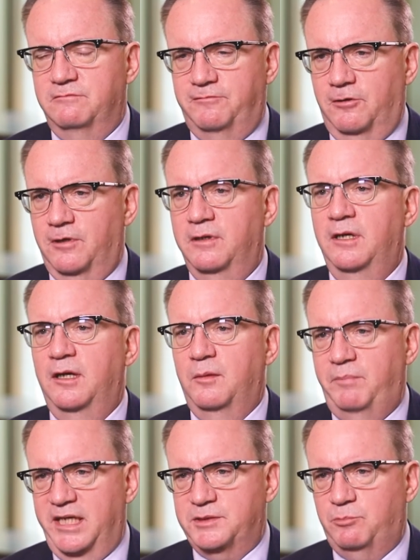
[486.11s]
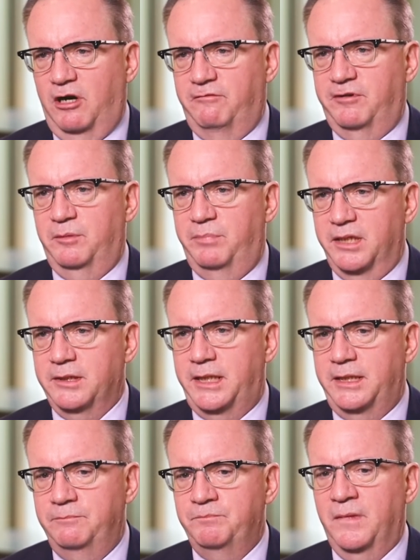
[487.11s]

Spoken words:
for best profitability,